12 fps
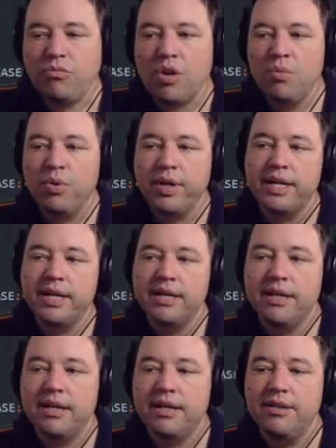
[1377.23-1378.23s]
we'll get it.
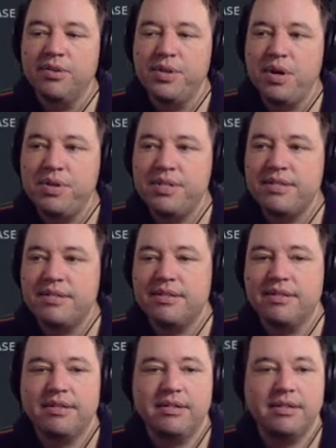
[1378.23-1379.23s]
You'll notice,
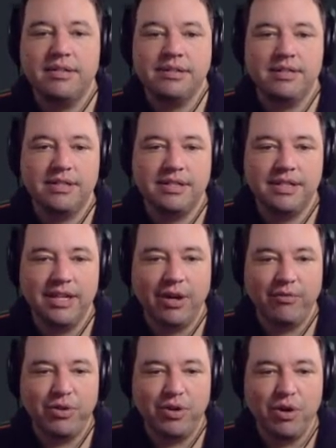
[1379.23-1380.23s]
you know,
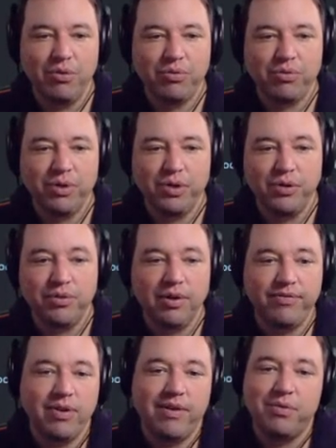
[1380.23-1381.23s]
if you go through,
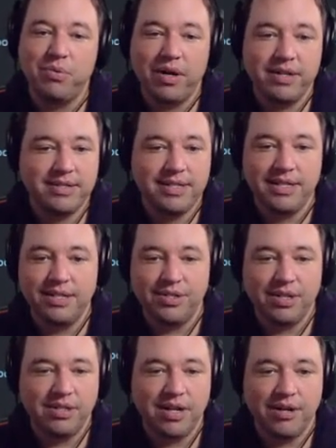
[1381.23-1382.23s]
if you ever want to see just
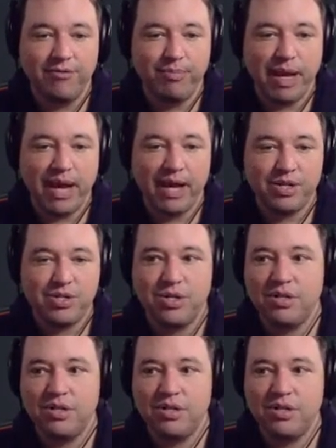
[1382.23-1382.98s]
a ton of bash,